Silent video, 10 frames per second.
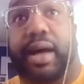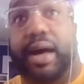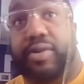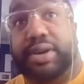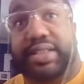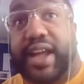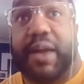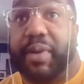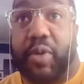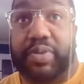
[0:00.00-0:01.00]
Oh, because
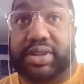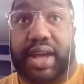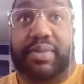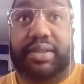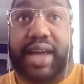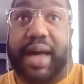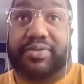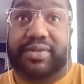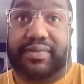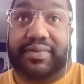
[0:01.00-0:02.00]
everybody opens up.
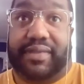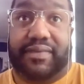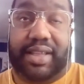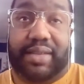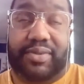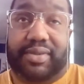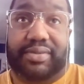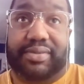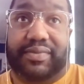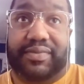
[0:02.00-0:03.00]
Tops are
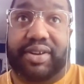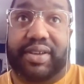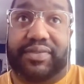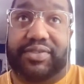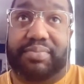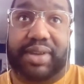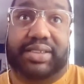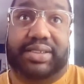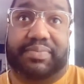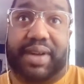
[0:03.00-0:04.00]
available very few places.